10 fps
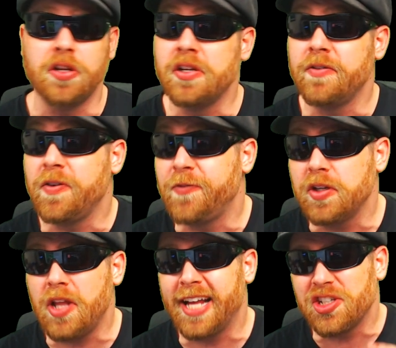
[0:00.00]
and if you feel
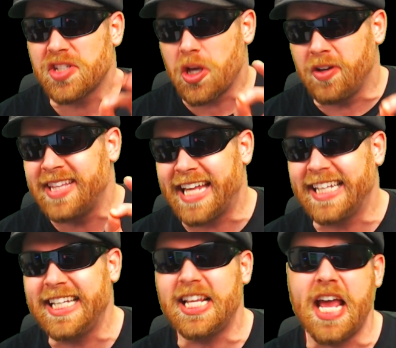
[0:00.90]
like just going that
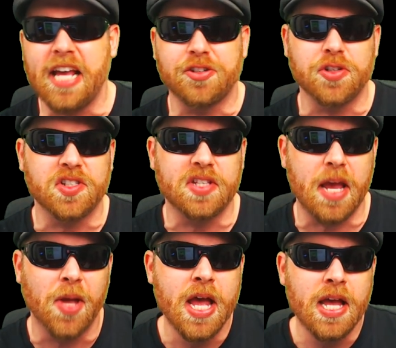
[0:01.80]
little extra
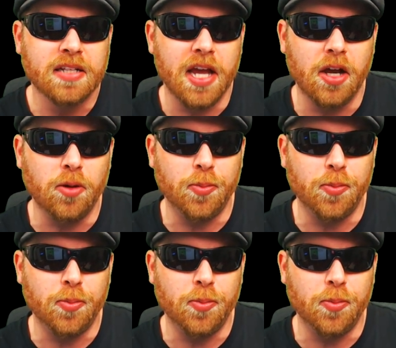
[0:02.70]
step to help,